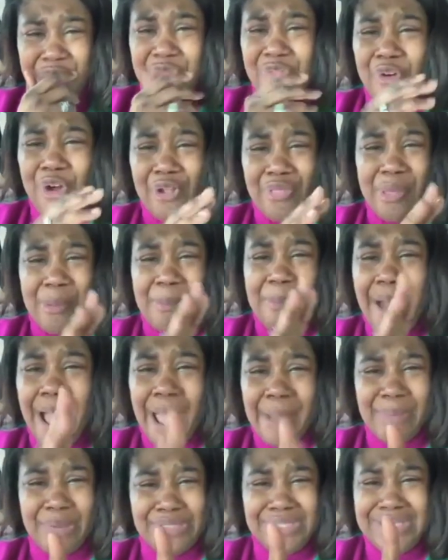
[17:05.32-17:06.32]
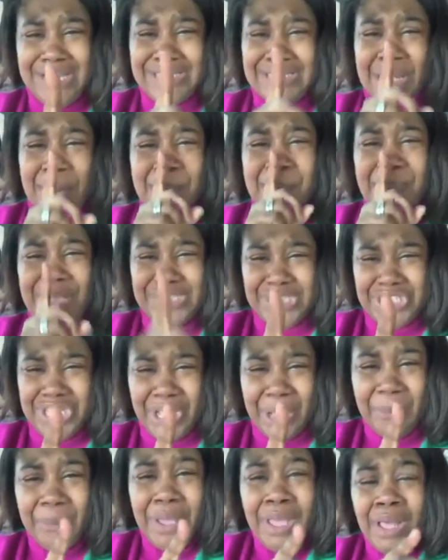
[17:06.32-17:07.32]
is for. The Bible says a
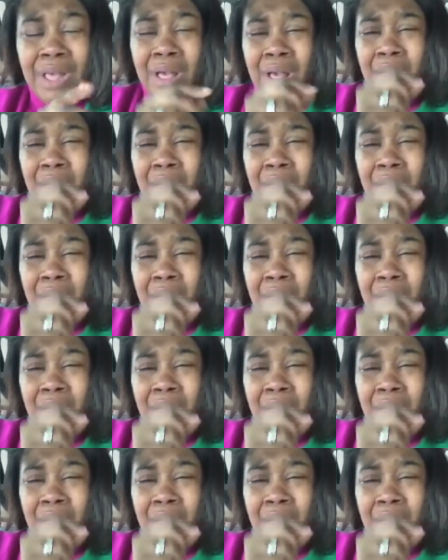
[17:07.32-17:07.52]
bishop,